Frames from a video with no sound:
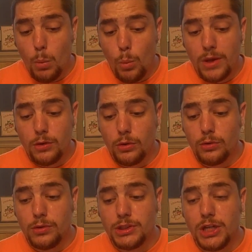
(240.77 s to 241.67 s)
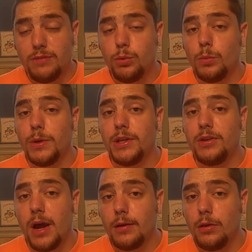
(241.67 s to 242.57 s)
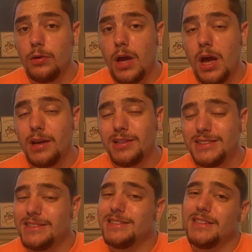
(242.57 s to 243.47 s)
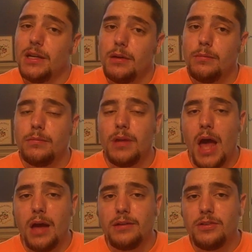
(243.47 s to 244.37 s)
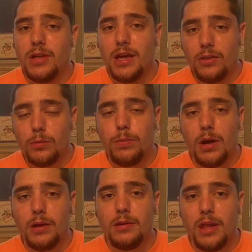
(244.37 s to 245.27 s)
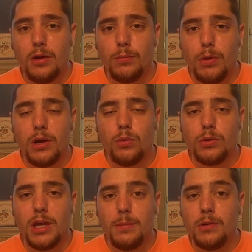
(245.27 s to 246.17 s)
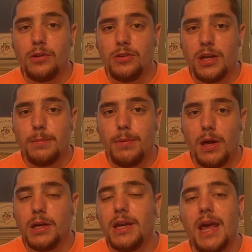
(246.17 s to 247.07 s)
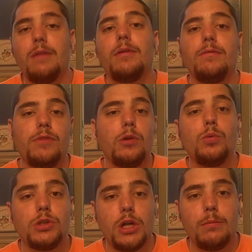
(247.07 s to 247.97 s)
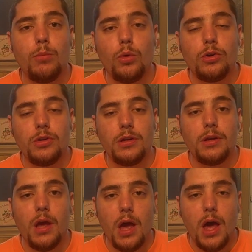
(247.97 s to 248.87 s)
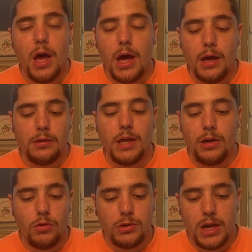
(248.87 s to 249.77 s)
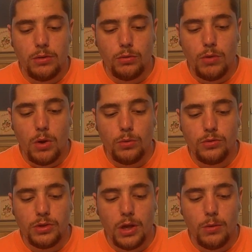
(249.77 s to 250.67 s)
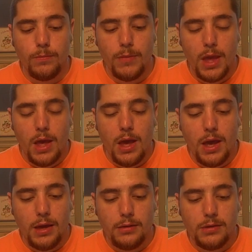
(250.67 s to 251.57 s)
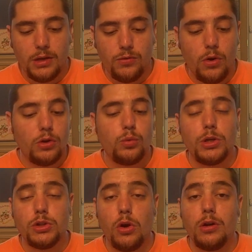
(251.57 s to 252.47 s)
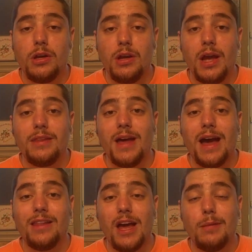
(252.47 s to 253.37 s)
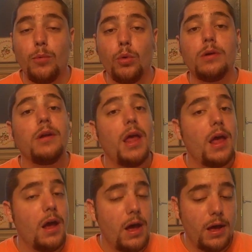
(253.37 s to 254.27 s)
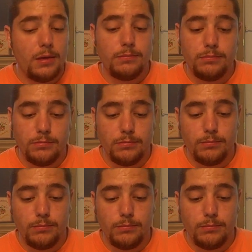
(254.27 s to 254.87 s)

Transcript: whether Jeff will win the title or not, I'd say they're probably they're probably going to keep it on CM Punk and have him feud with John Morrison uh, later on down the road. So, as far as which Hardy I like more. Um,